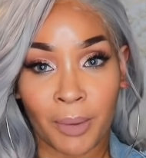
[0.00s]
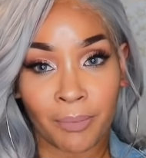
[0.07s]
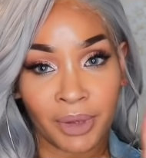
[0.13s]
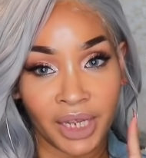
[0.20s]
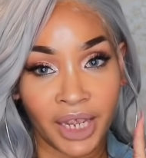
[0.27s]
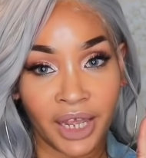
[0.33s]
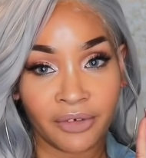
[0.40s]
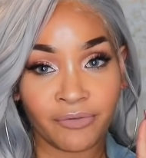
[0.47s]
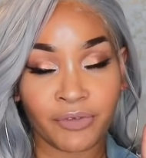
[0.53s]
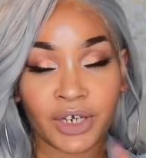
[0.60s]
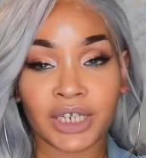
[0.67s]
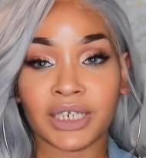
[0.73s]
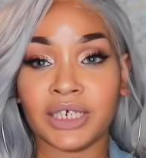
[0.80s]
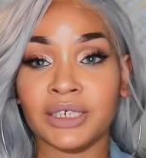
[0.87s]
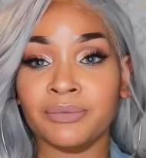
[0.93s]
big head
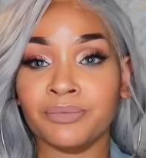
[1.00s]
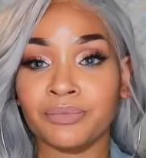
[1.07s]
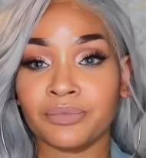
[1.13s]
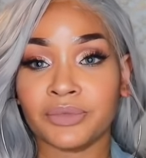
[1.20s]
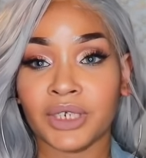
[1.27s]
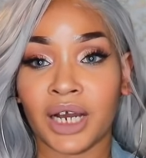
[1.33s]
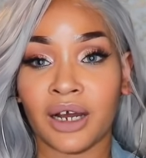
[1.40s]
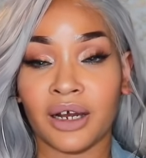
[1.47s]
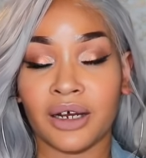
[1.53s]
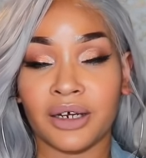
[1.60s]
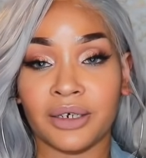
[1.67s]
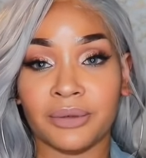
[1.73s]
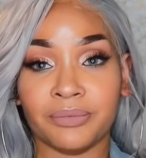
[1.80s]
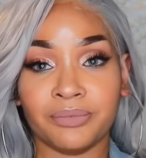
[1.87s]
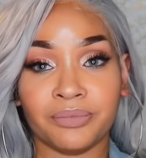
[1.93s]
friendly.
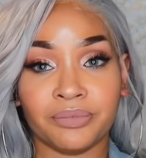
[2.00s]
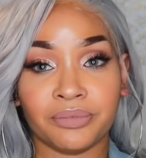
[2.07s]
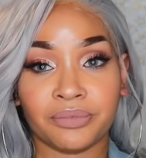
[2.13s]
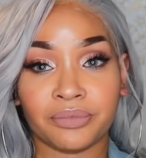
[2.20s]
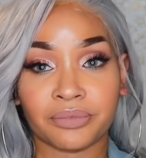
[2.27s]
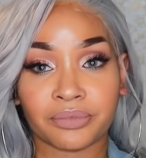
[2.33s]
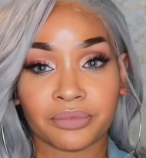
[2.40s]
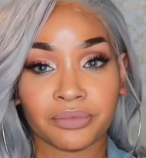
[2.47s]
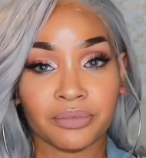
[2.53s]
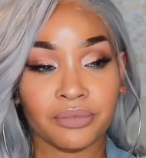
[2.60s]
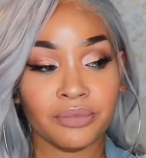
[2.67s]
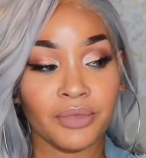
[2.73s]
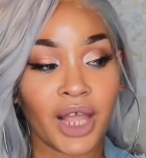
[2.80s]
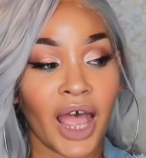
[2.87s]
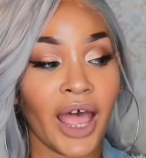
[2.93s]
Um,
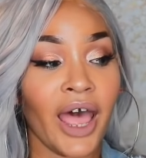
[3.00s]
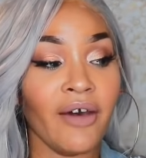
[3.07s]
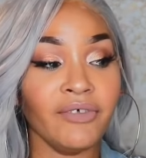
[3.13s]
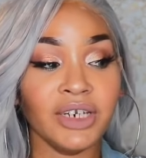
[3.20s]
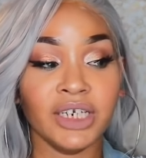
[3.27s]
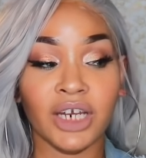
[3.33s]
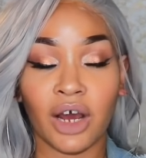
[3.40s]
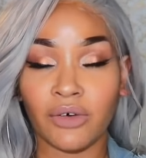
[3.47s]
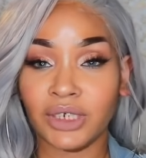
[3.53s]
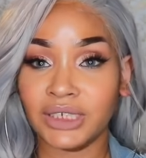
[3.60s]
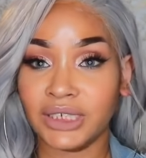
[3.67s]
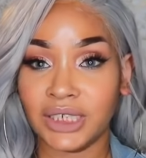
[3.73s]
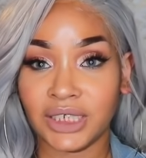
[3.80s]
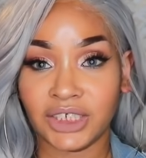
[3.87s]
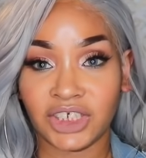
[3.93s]
I haven't
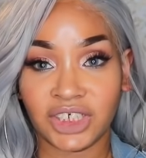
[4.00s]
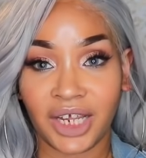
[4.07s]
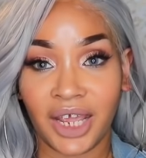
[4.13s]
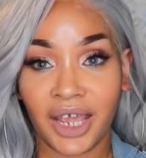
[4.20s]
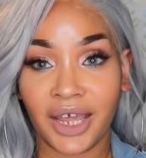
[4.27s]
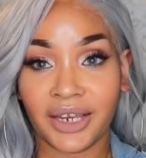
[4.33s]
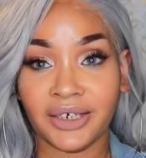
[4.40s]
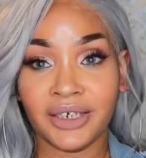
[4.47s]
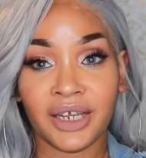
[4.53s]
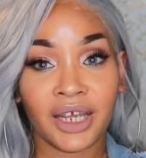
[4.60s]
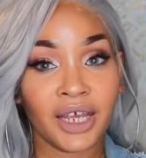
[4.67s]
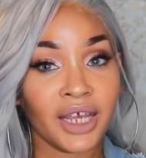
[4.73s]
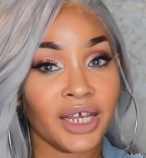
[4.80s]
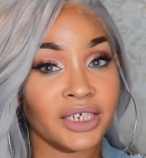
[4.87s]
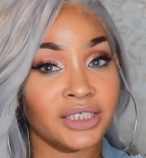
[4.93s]
noticed any shedding.
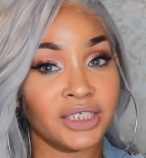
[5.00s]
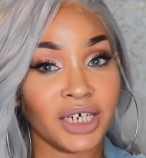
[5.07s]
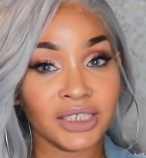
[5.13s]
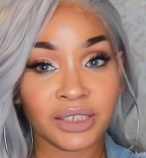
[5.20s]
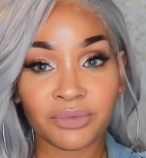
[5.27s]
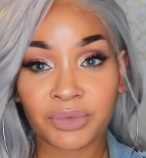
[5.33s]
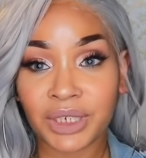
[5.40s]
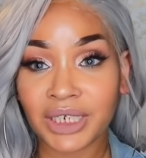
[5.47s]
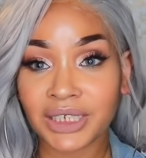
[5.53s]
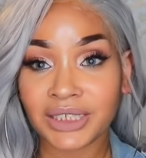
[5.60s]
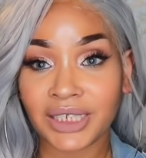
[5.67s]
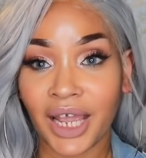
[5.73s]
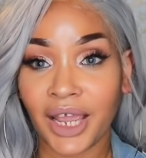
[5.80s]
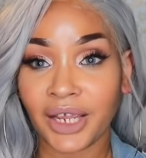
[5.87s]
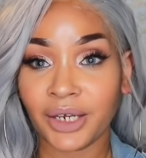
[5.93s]
It doesn't really
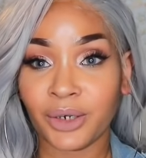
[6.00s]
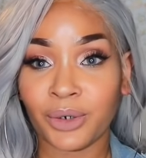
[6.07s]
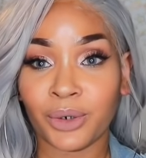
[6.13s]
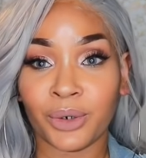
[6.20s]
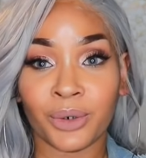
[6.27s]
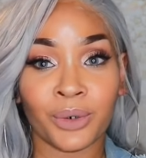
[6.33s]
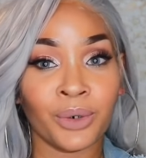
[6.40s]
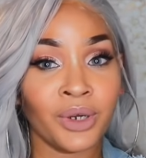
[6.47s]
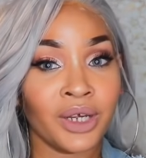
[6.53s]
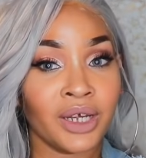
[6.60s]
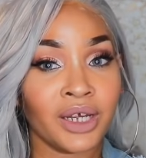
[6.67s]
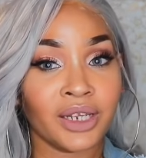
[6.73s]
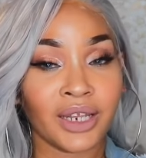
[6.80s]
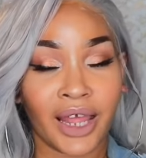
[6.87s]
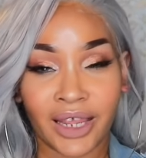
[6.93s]
tangle.
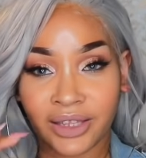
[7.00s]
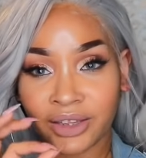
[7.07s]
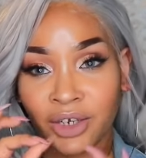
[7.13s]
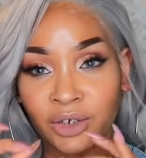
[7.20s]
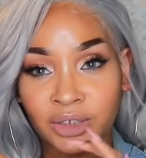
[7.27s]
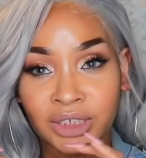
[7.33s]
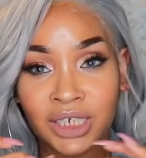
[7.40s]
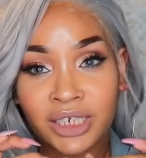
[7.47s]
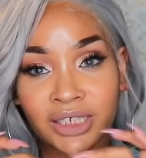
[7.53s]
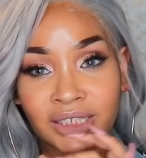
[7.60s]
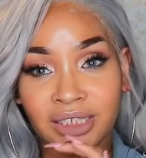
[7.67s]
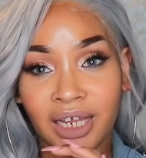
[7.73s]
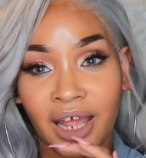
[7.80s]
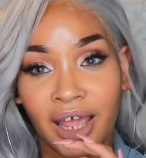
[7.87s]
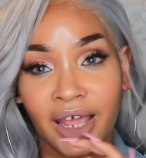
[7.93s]
Like, there's a little
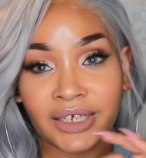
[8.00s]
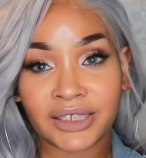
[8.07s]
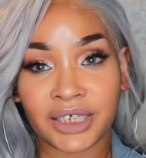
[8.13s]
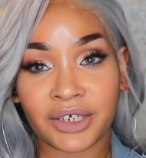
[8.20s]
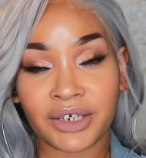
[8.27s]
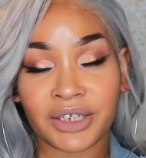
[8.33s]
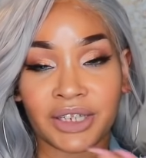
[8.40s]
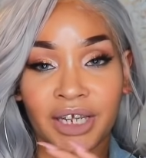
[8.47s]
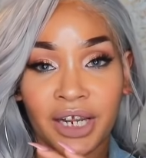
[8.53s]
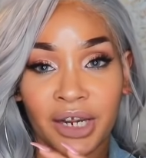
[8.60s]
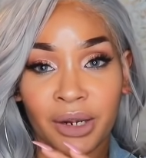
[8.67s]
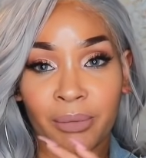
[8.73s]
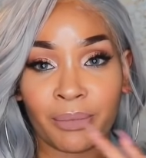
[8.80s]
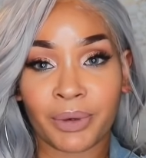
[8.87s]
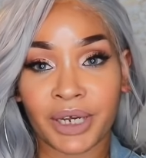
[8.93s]
snags here and
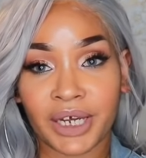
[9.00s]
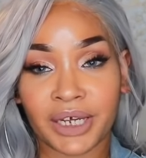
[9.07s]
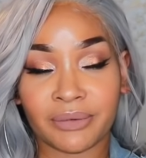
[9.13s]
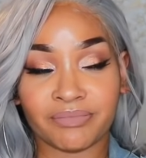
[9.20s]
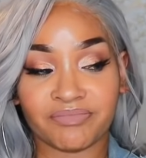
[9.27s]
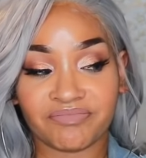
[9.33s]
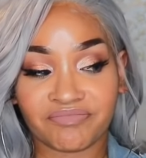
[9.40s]
there, but